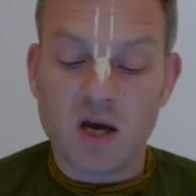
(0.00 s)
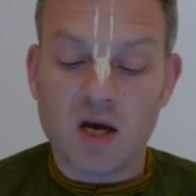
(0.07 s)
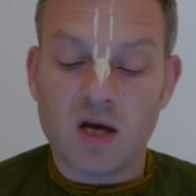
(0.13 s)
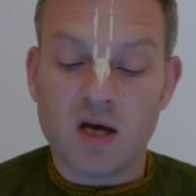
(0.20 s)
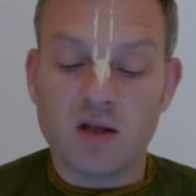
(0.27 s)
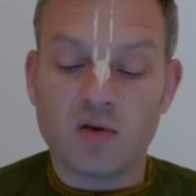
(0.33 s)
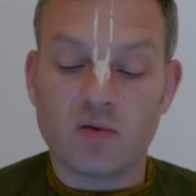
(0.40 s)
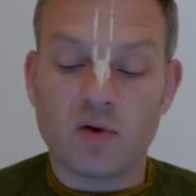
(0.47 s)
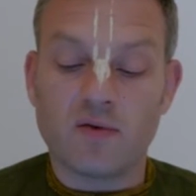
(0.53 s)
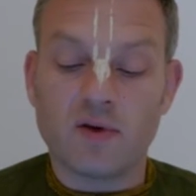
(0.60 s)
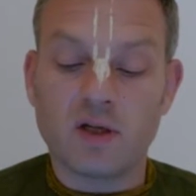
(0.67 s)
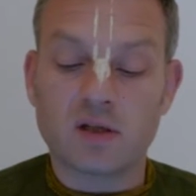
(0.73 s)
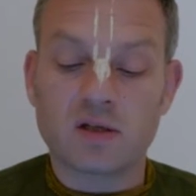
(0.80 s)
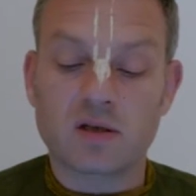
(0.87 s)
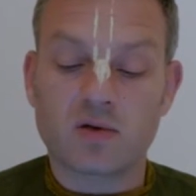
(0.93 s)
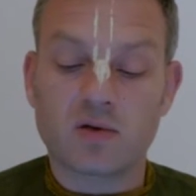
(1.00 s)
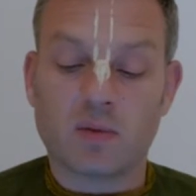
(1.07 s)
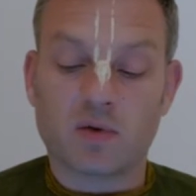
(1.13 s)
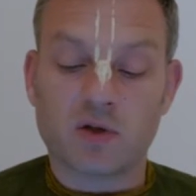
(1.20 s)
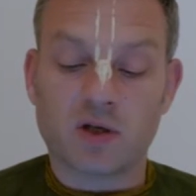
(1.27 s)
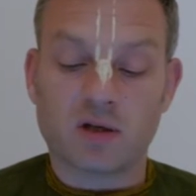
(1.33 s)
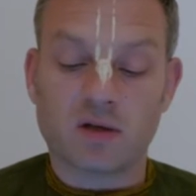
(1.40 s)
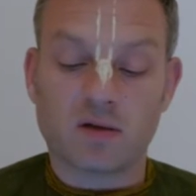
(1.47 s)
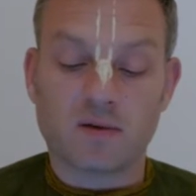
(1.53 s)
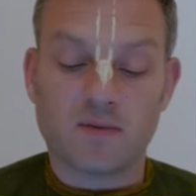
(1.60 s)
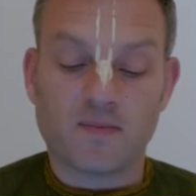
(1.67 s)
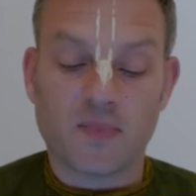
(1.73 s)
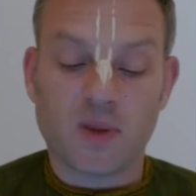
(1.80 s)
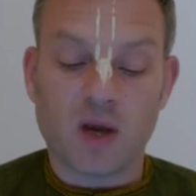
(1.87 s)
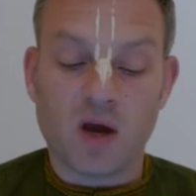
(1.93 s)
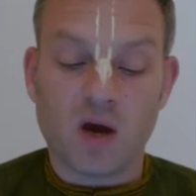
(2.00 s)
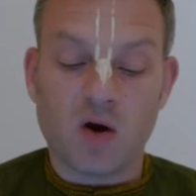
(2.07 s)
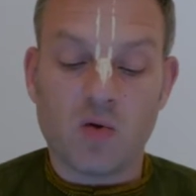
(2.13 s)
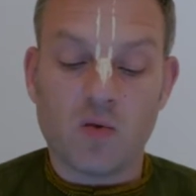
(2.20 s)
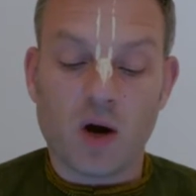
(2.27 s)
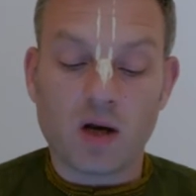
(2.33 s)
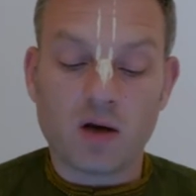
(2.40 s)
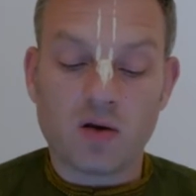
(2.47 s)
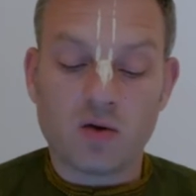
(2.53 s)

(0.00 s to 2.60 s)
in the revealed scriptures. One